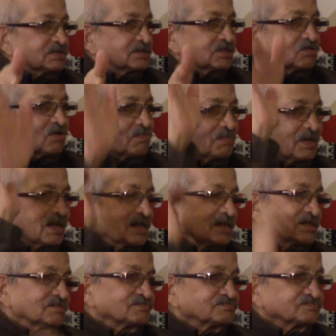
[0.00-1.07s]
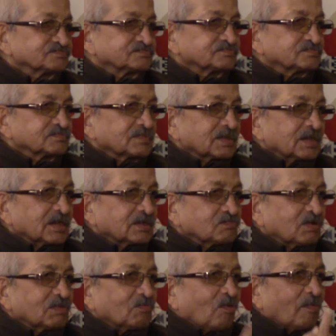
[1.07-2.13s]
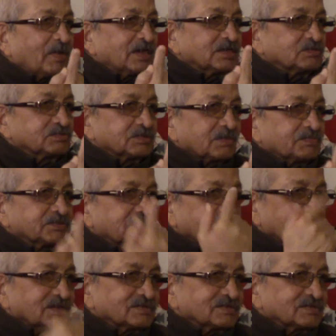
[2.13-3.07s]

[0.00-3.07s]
is not meaningful. 1 moment is sufficient.